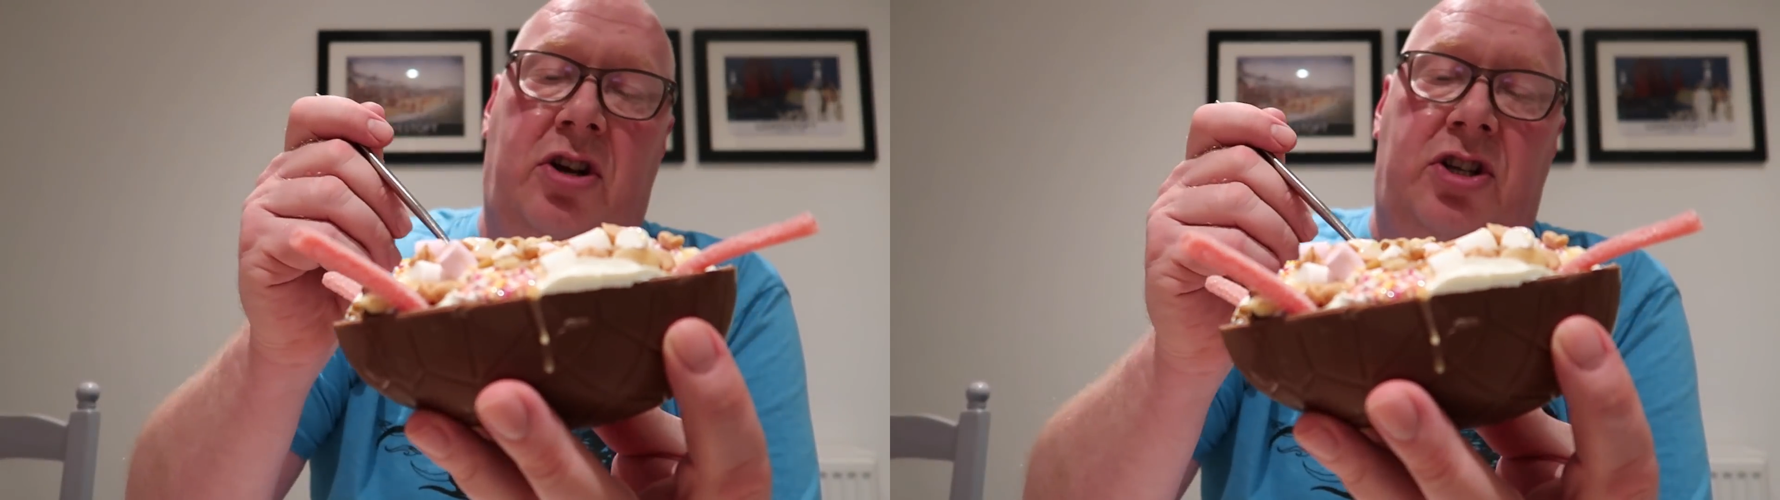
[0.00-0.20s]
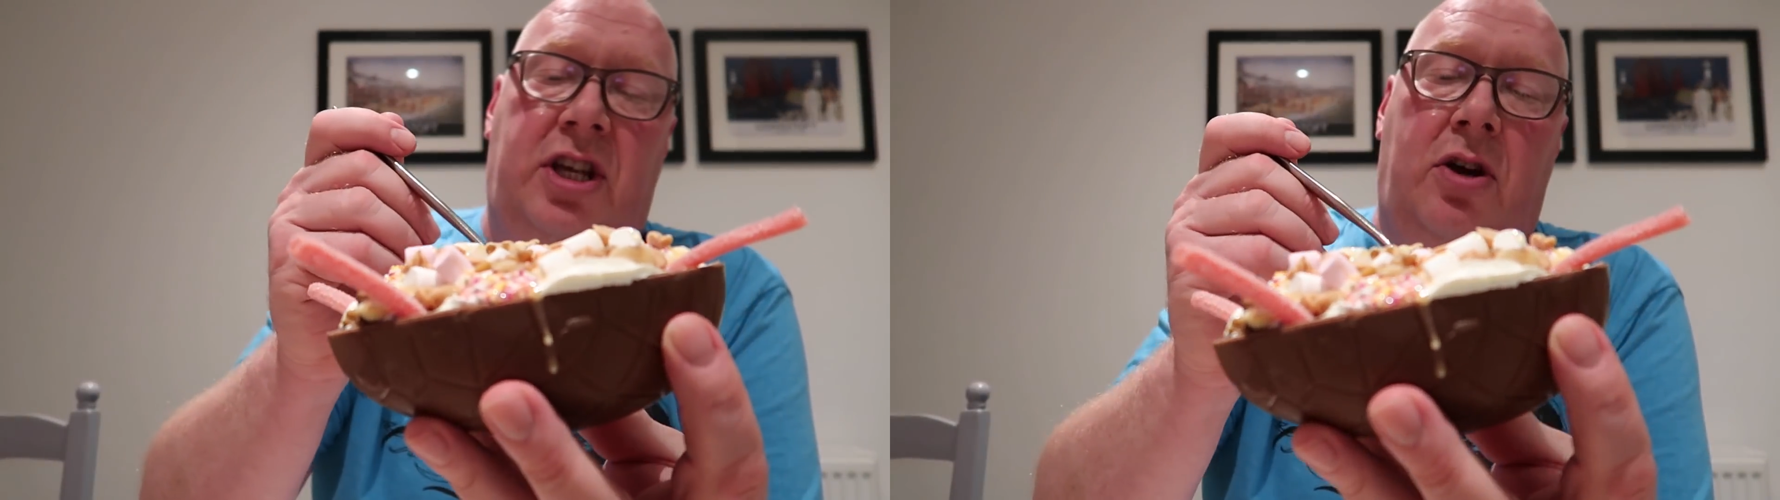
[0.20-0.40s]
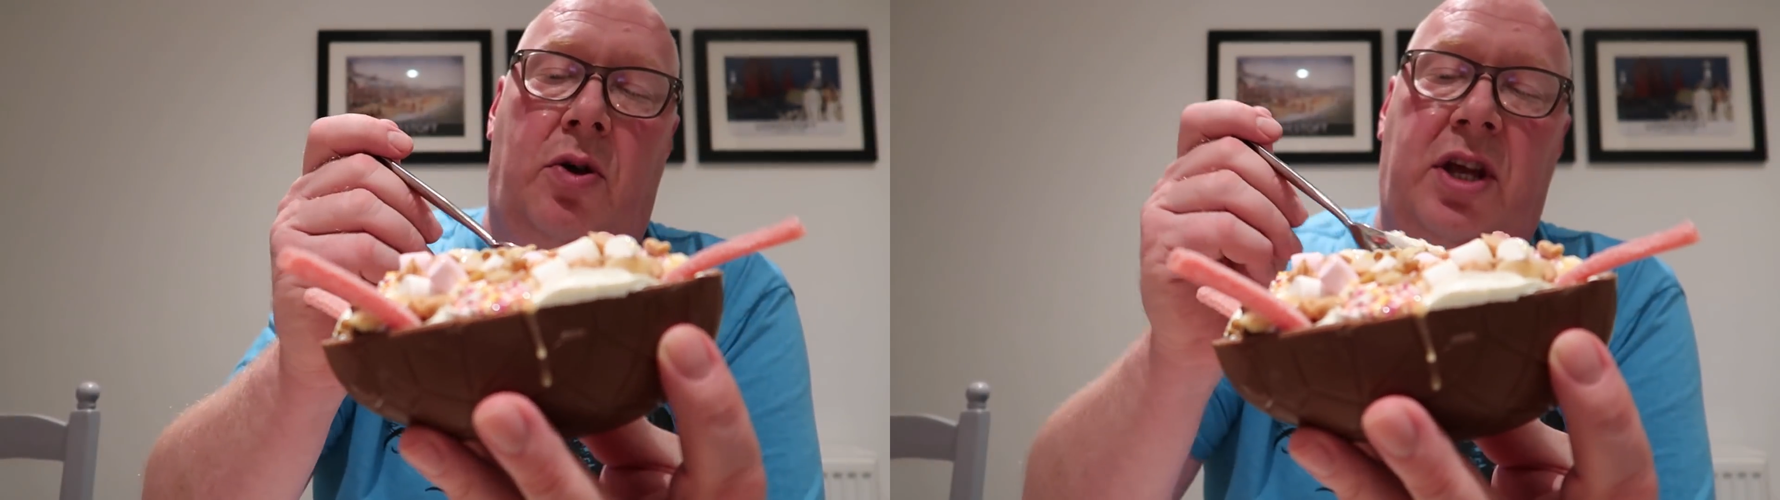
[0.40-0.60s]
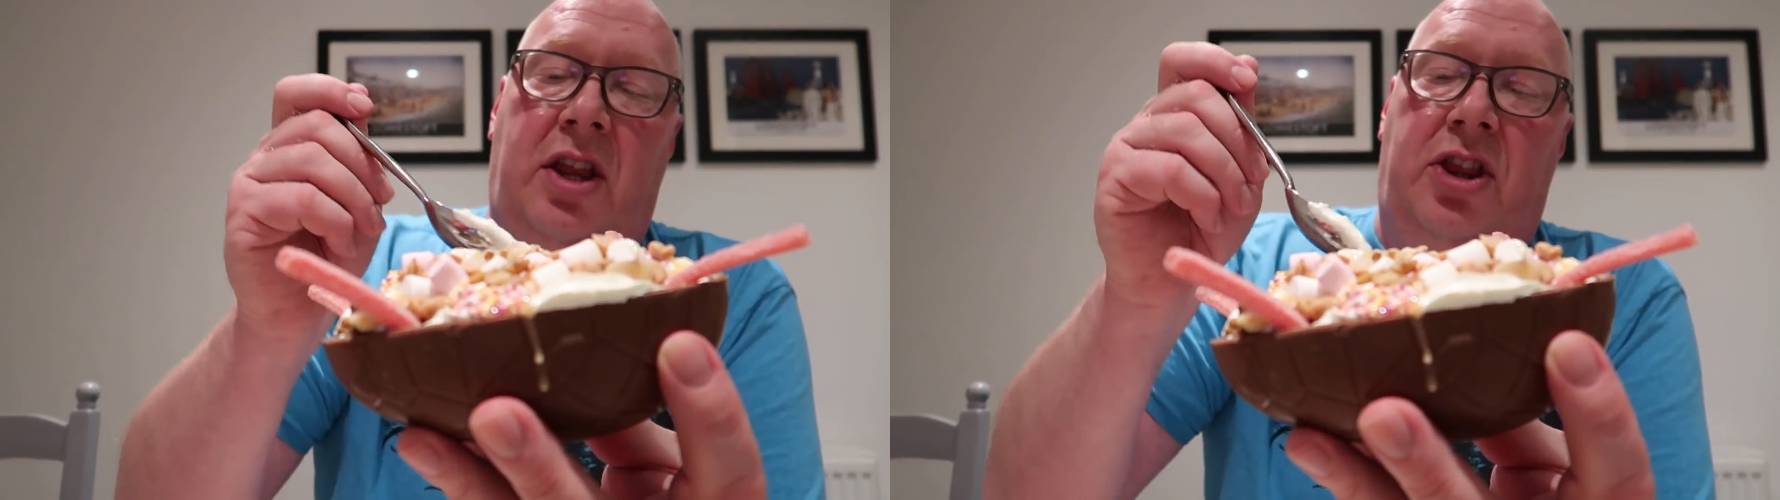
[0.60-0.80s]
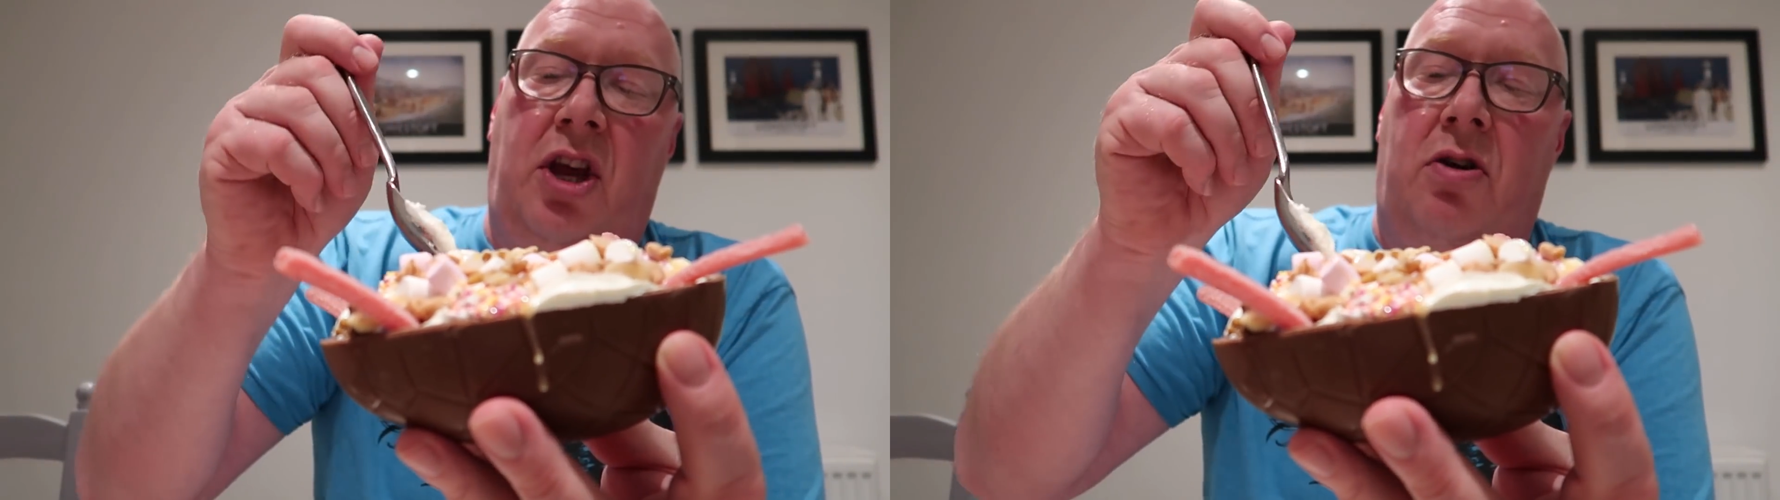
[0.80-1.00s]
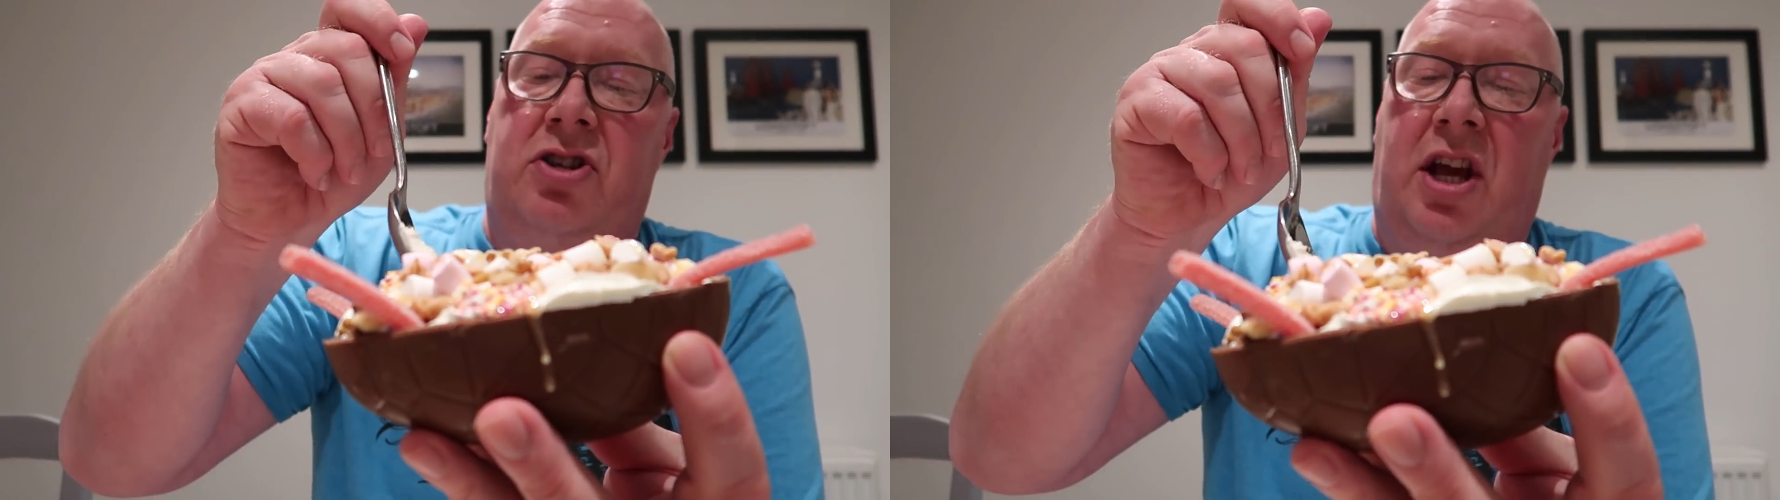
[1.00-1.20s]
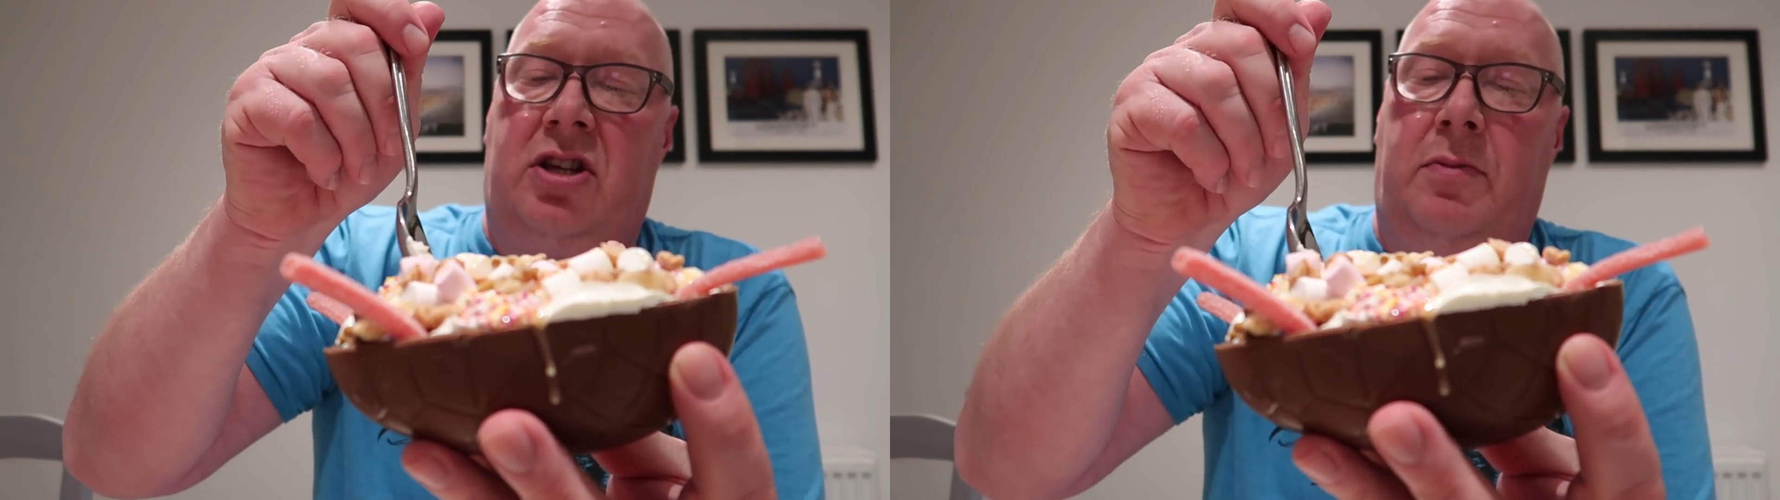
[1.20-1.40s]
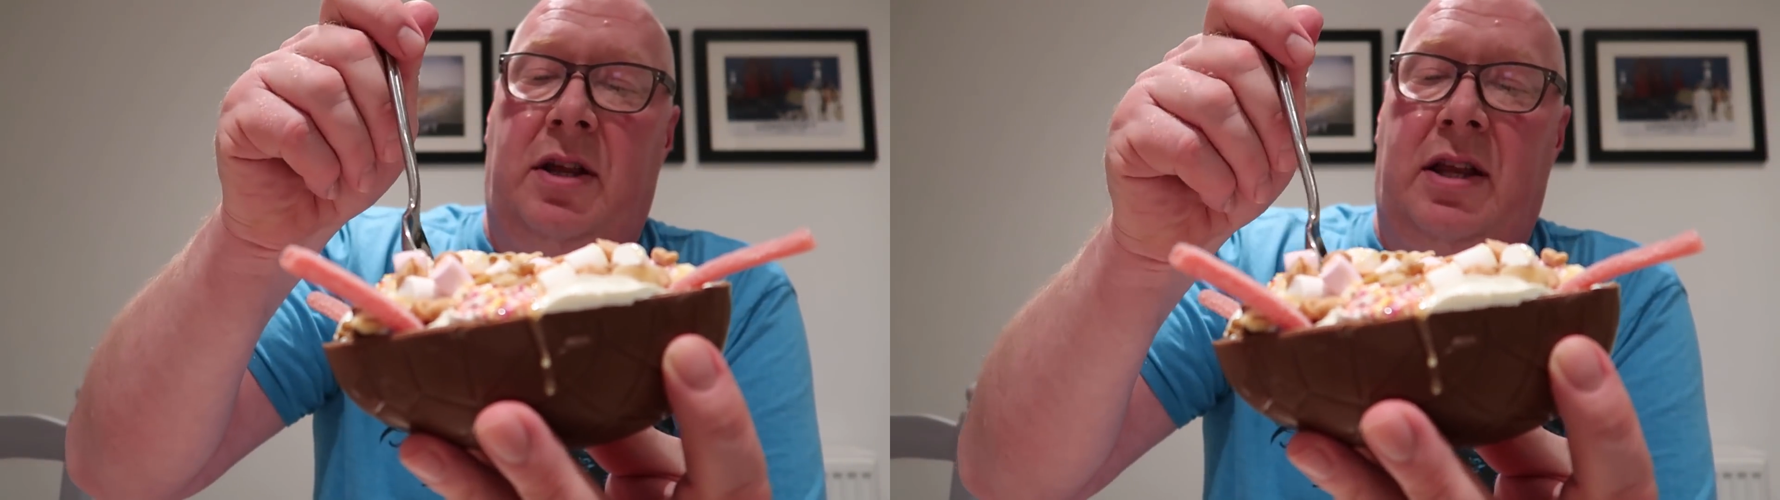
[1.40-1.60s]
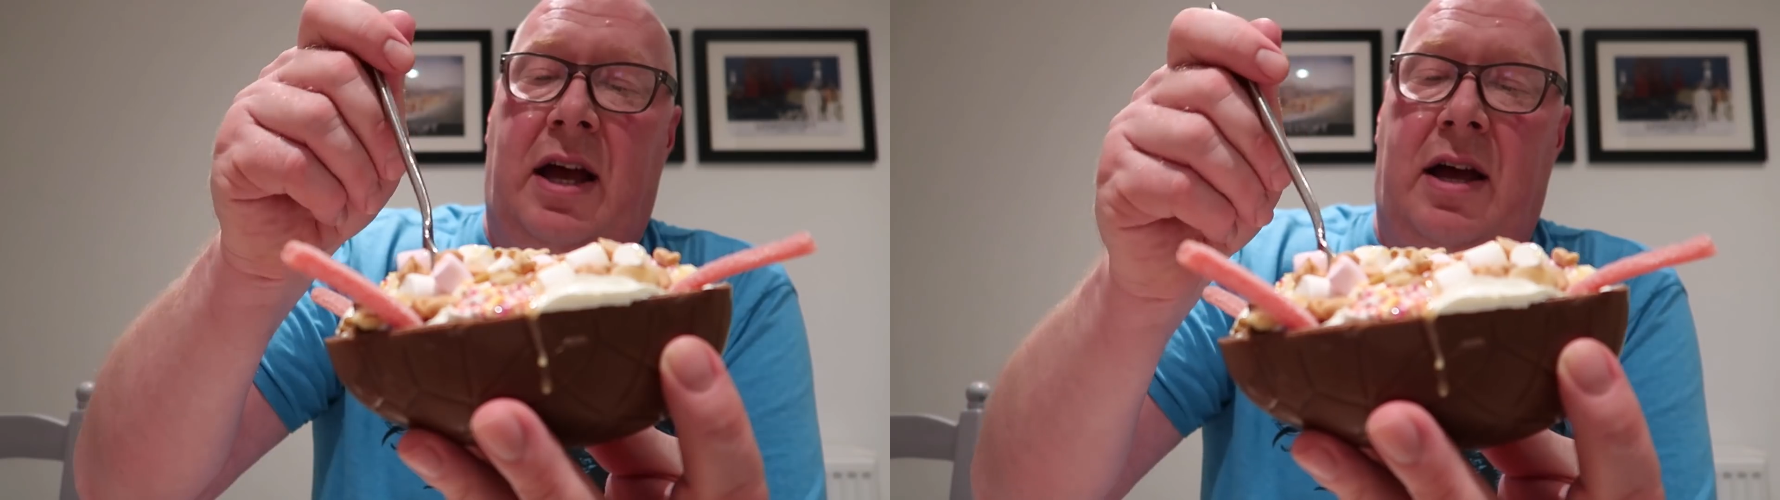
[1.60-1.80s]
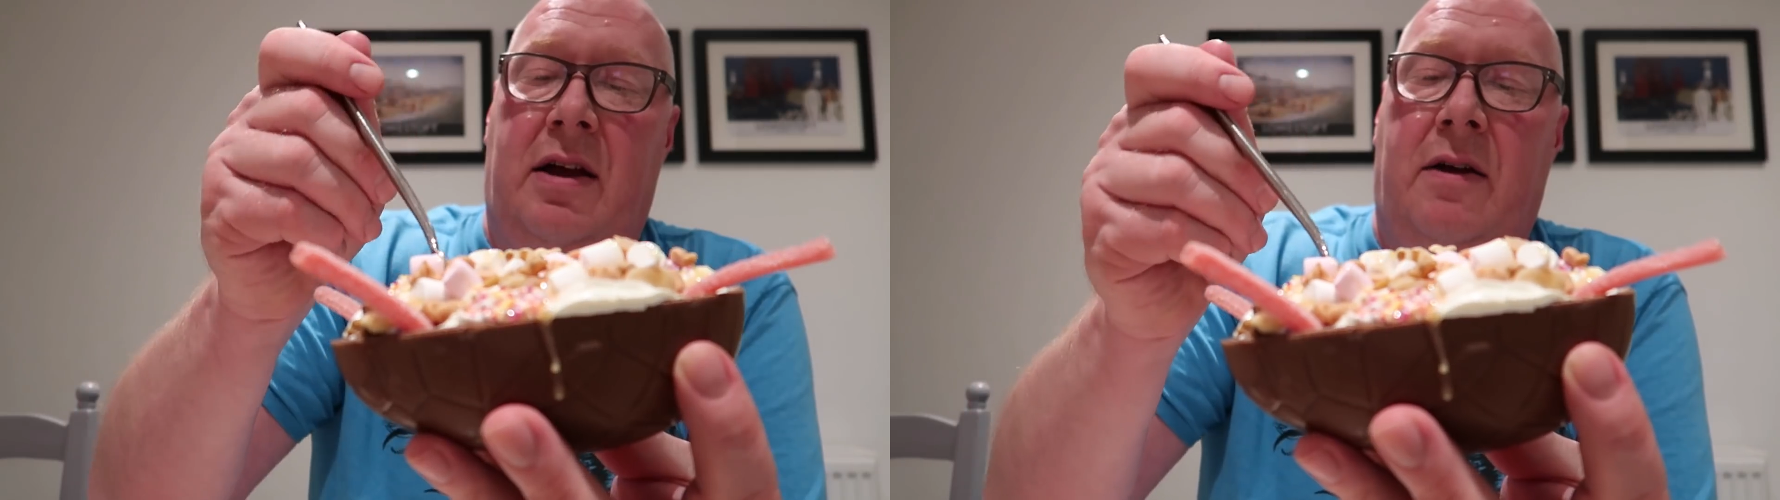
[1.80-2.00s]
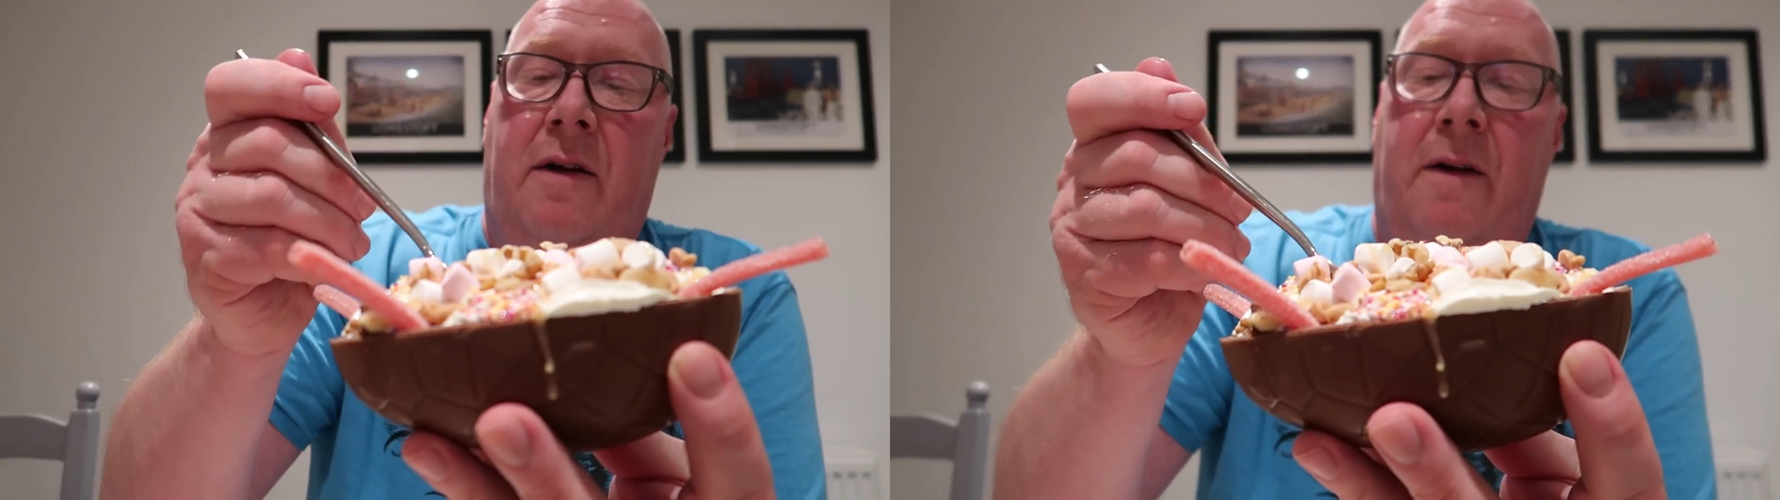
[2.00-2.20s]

I could see all the enthusiasm in that.